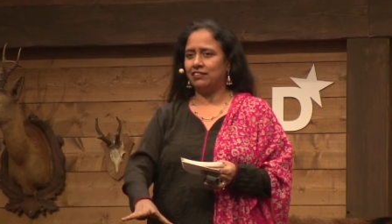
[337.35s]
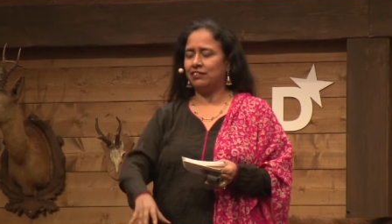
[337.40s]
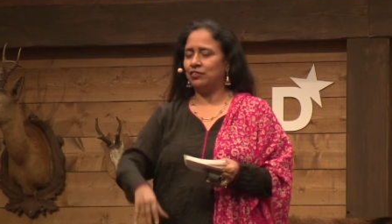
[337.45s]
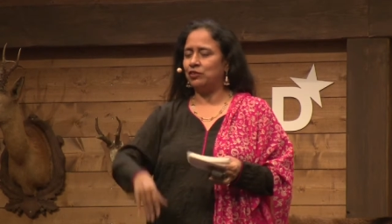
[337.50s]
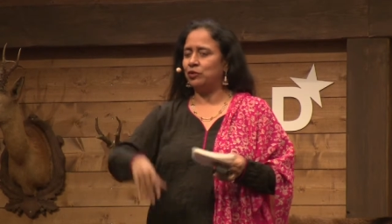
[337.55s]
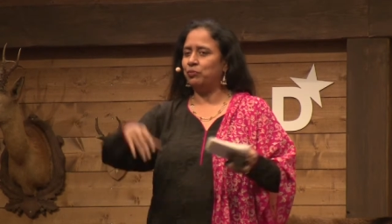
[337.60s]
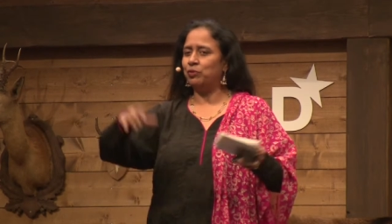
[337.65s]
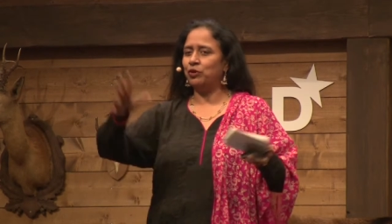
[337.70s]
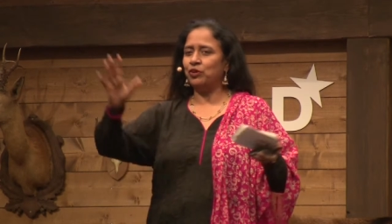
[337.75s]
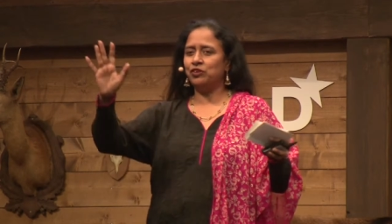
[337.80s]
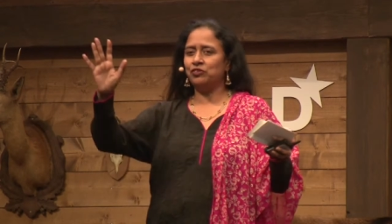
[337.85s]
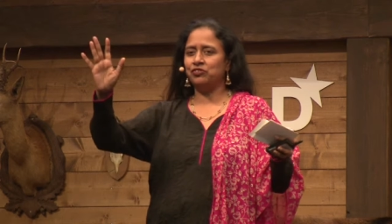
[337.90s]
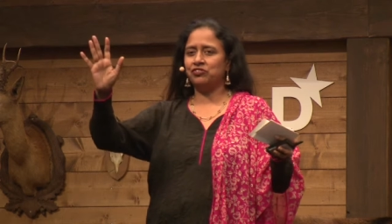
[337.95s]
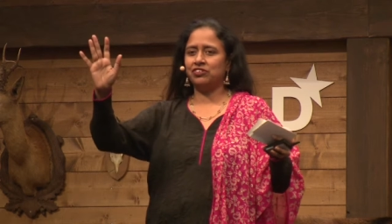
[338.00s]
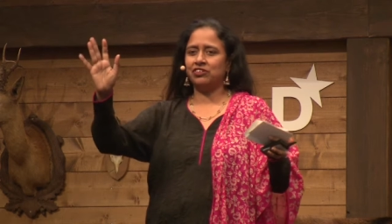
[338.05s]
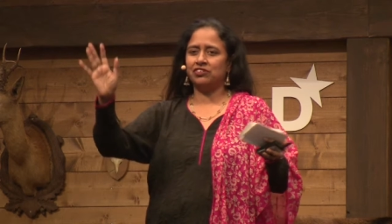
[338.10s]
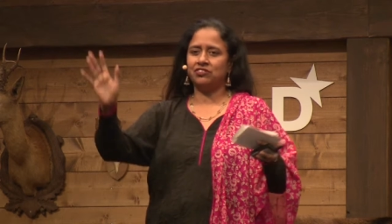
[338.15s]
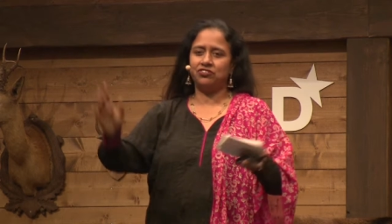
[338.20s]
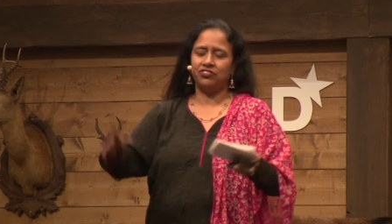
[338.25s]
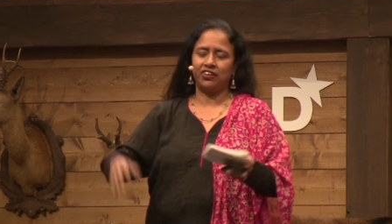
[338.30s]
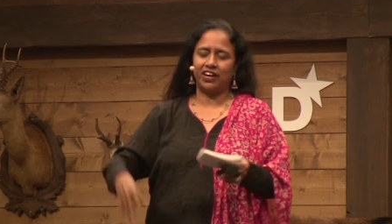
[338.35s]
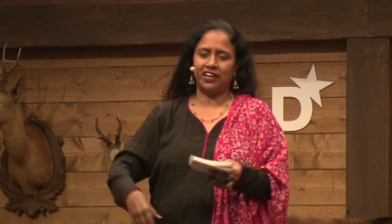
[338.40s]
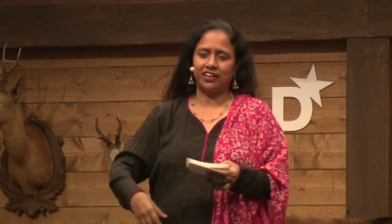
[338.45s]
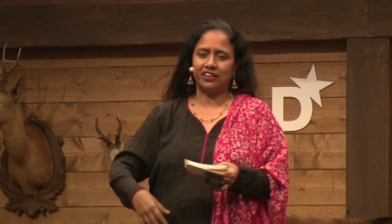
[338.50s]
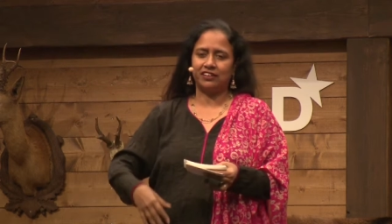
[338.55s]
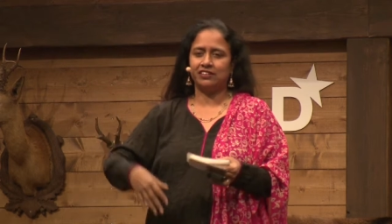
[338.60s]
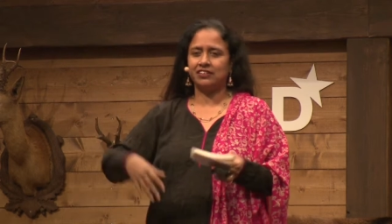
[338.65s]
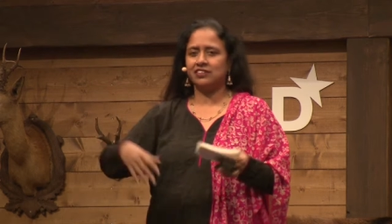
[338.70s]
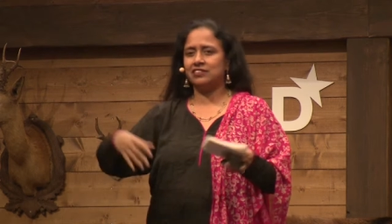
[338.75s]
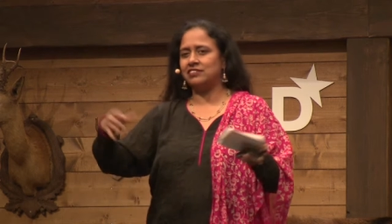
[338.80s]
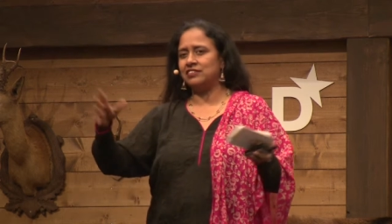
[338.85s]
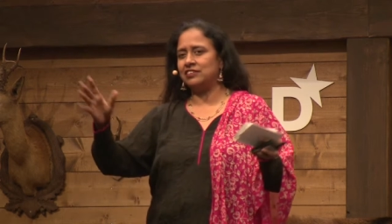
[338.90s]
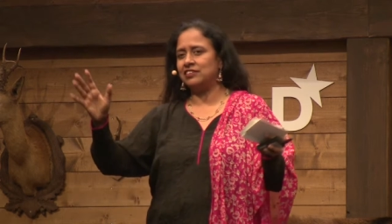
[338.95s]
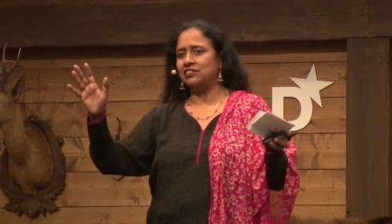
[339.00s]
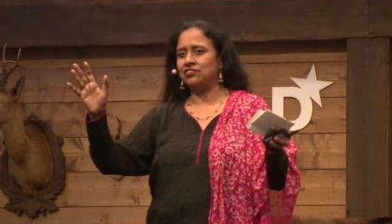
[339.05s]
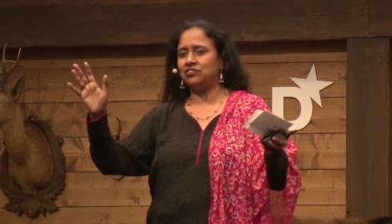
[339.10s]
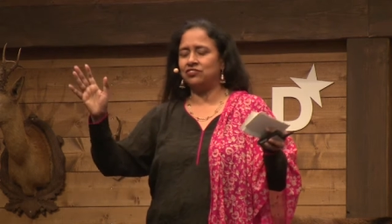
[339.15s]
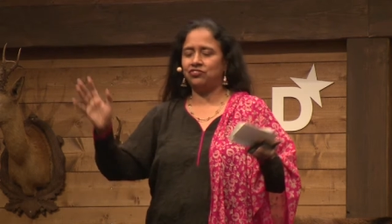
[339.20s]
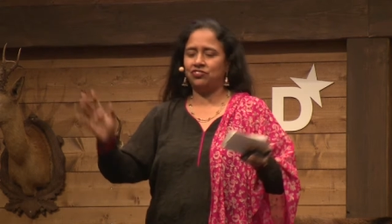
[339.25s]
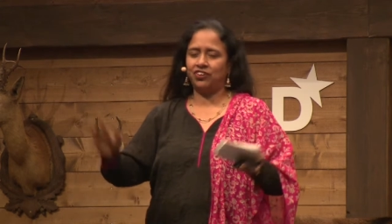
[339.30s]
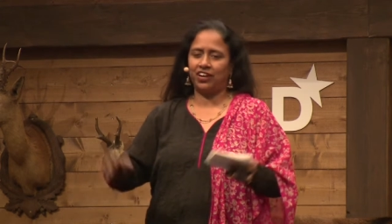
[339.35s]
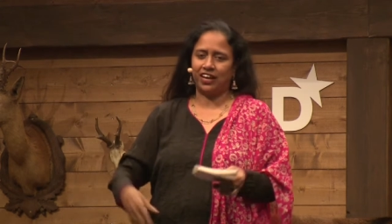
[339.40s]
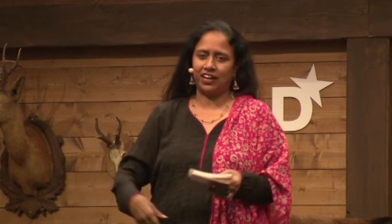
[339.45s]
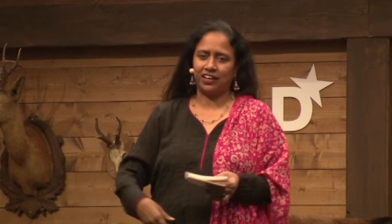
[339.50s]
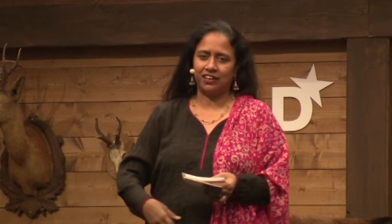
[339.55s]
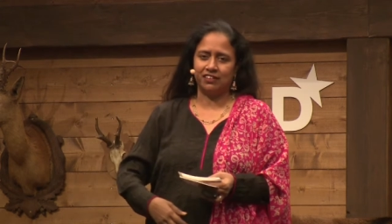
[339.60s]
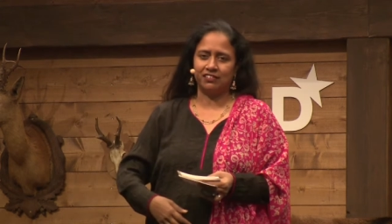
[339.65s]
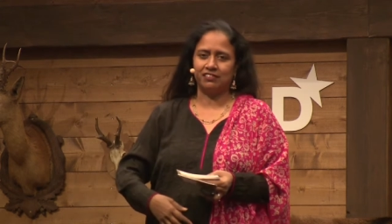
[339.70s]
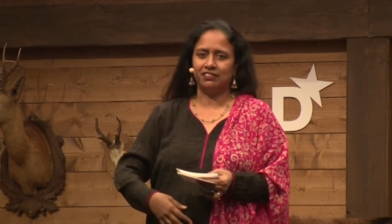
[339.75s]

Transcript: You know, pollution check, disease check,